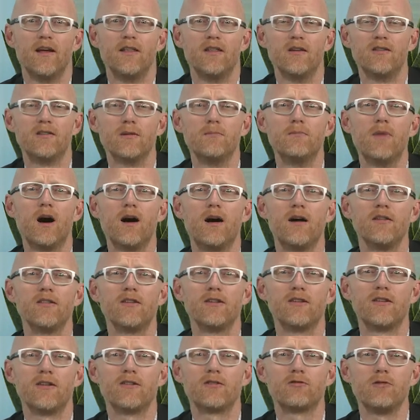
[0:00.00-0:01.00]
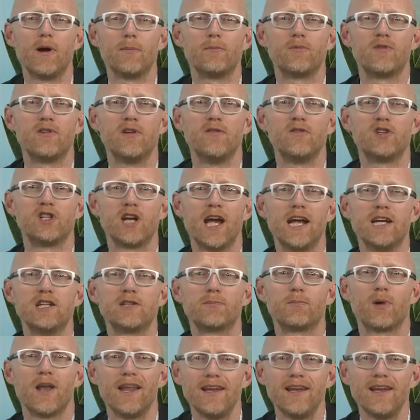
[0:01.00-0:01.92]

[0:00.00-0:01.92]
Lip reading: The demand that disruptive change